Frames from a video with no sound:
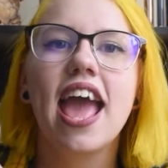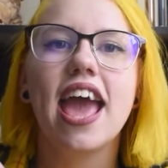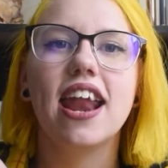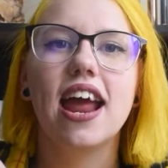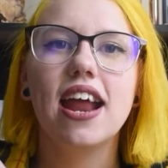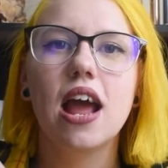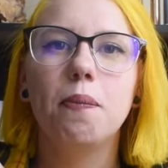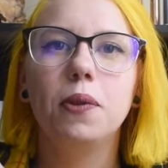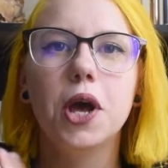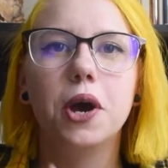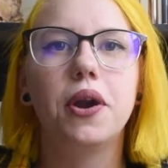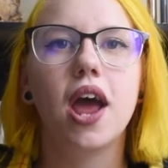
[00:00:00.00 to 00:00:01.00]
and I
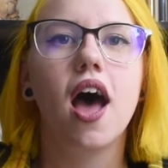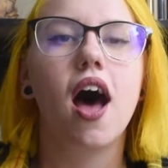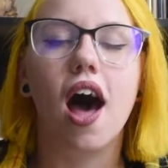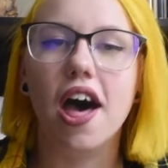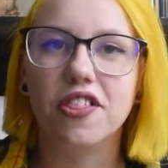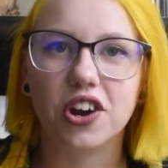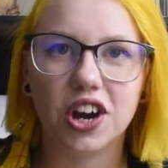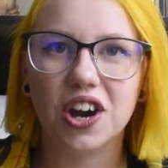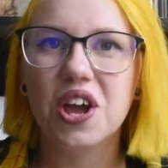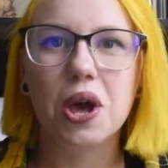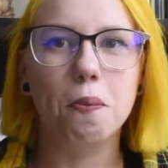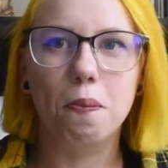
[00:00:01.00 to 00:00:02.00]
upload other